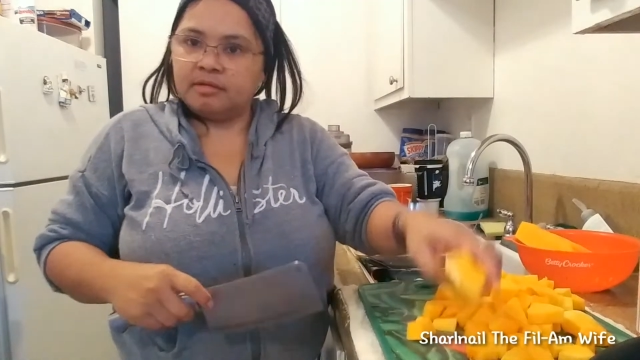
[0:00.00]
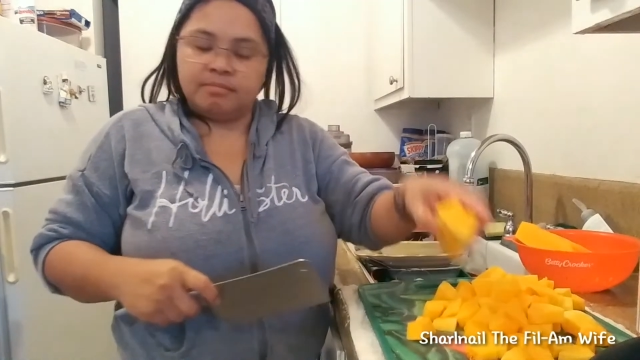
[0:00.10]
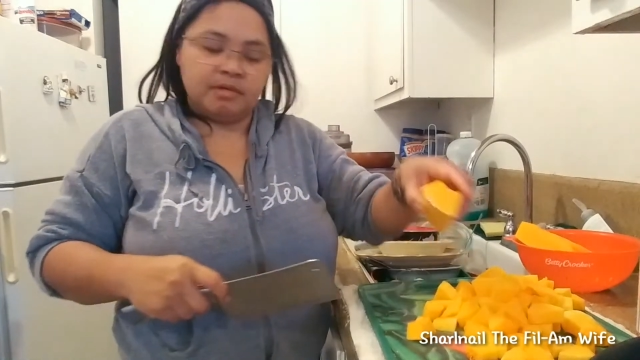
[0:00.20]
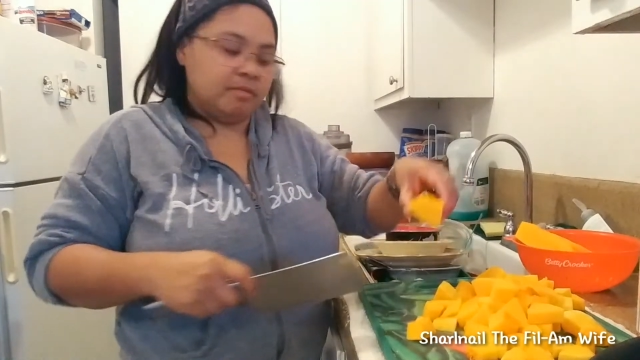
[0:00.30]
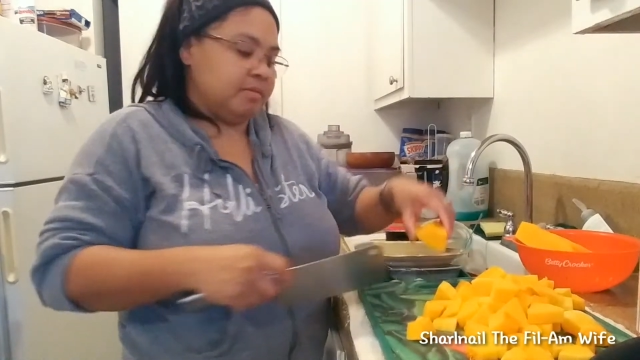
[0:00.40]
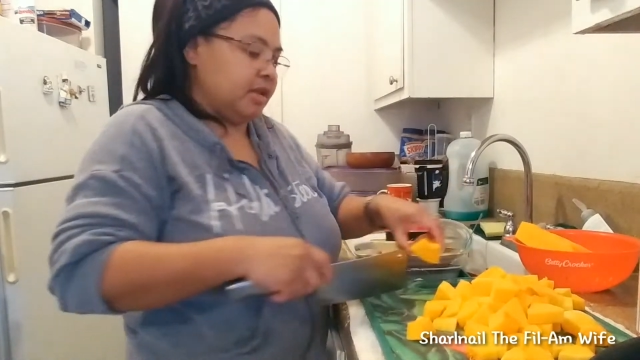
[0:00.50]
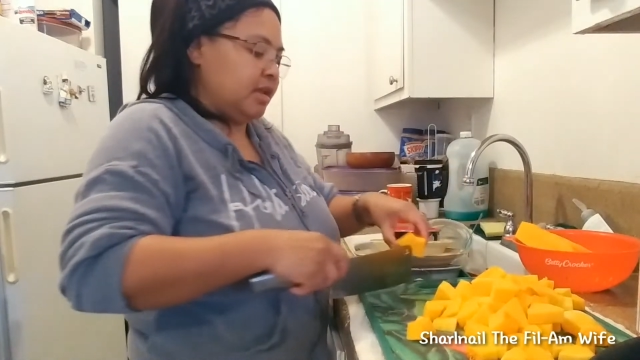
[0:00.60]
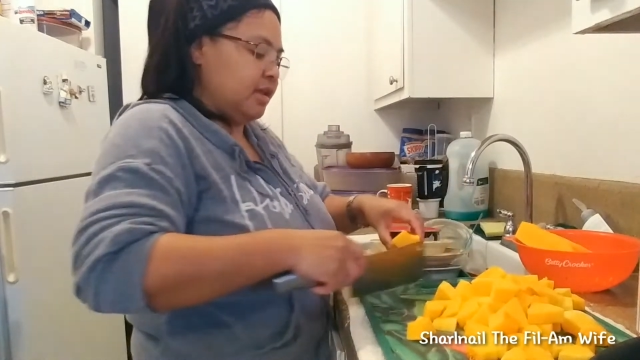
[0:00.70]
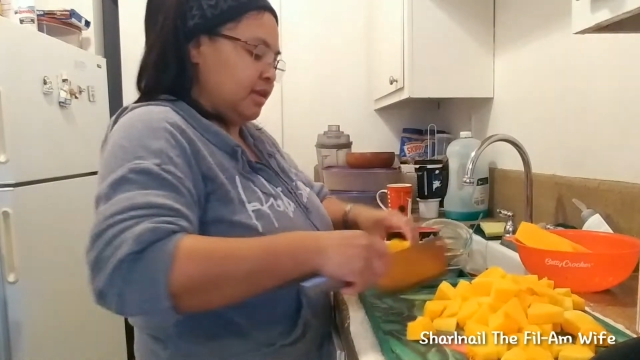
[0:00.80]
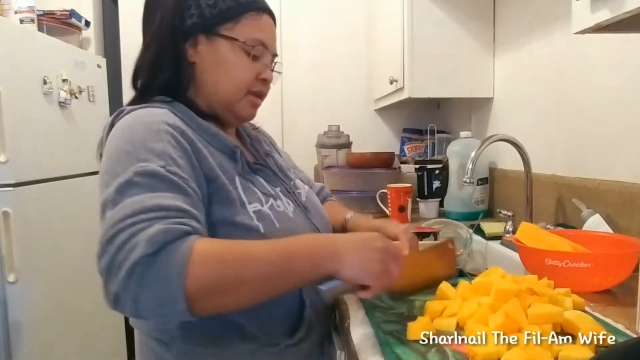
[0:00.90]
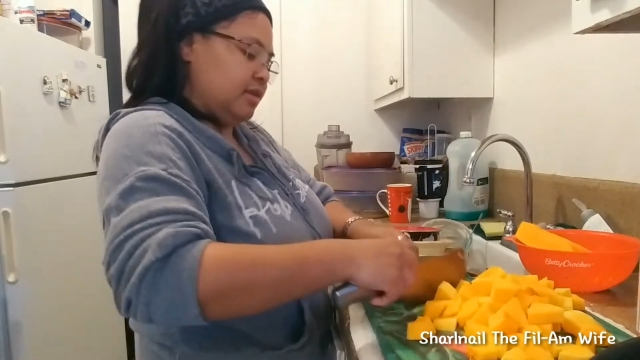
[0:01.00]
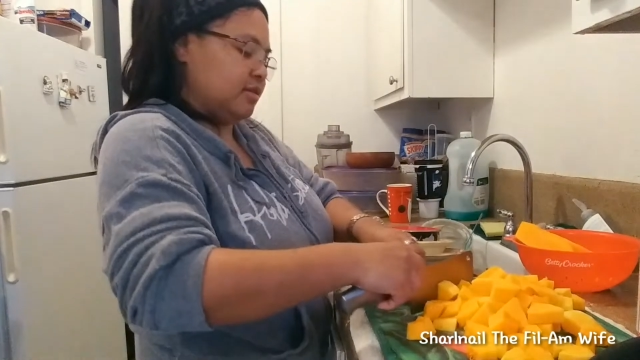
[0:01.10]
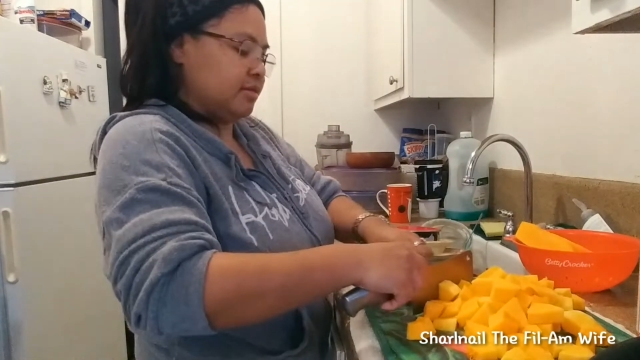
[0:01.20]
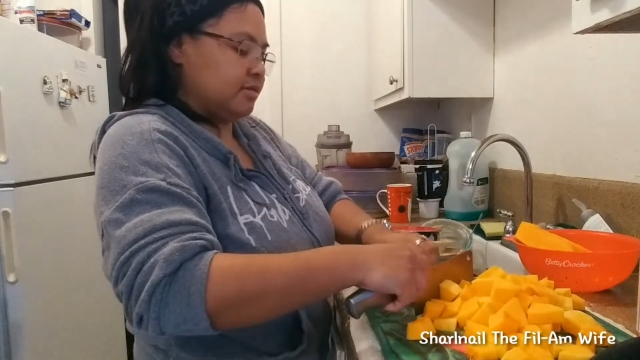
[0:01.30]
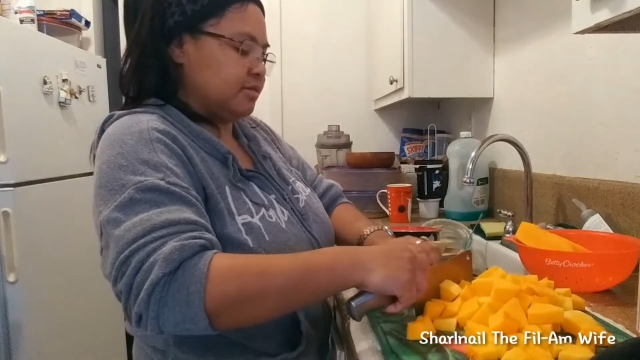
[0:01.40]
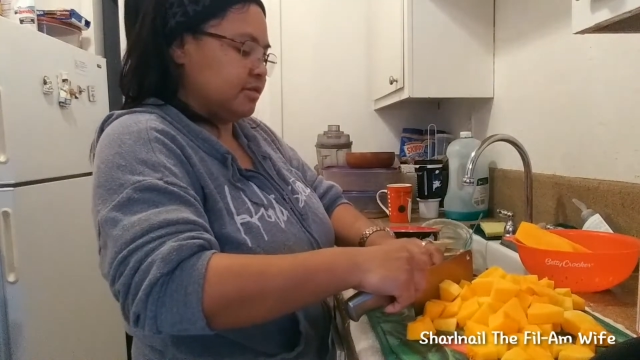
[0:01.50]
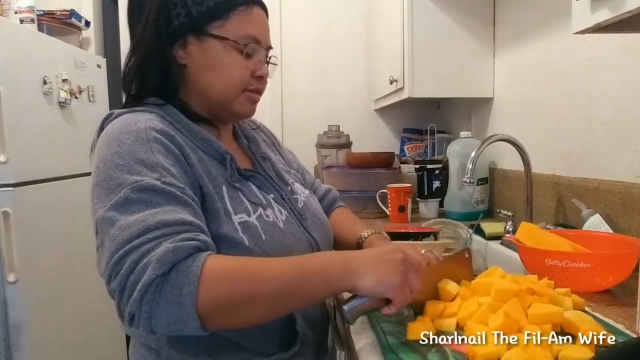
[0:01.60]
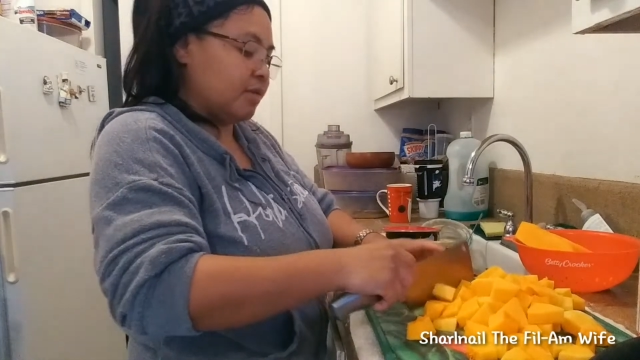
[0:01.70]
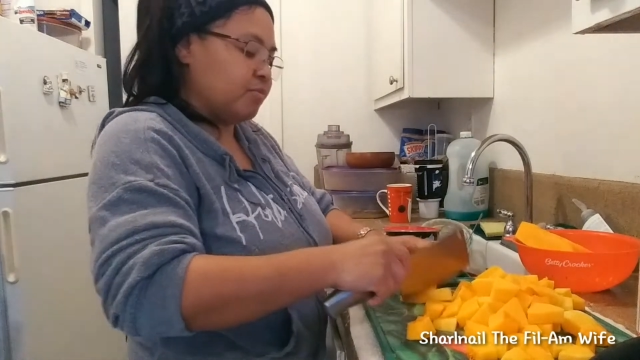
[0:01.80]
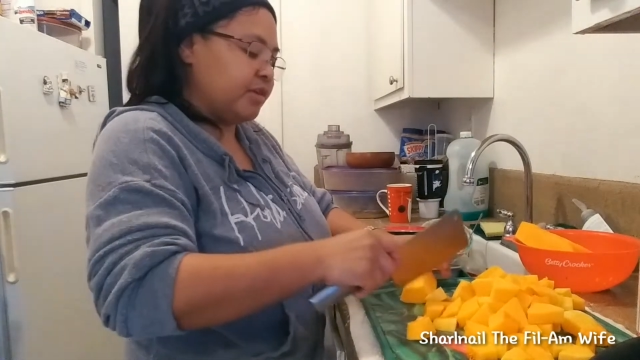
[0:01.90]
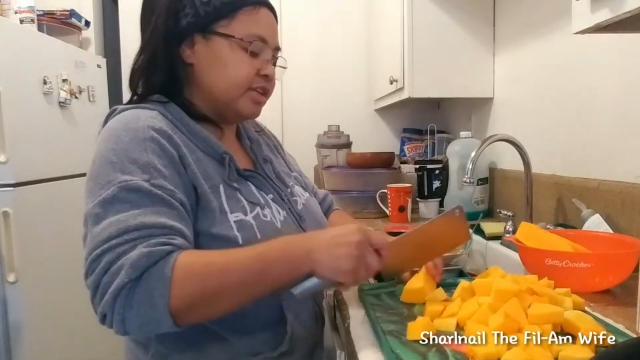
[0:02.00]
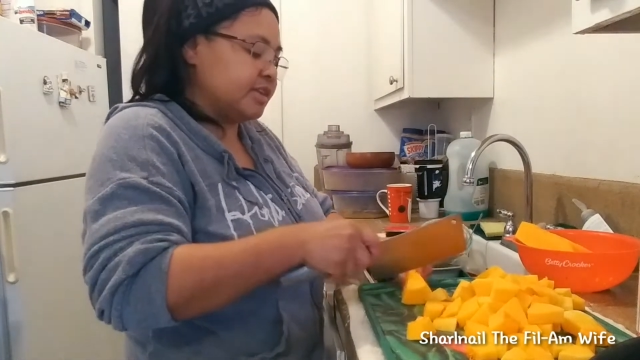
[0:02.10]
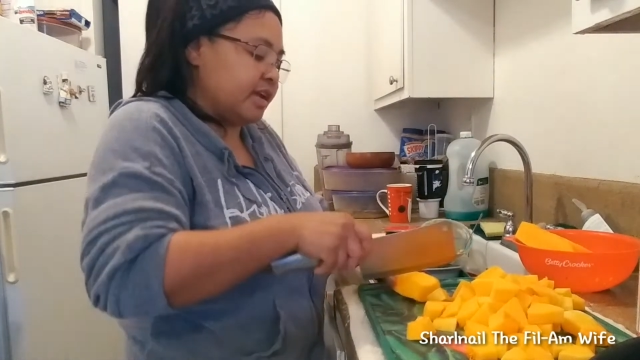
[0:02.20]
Maybe in some ways I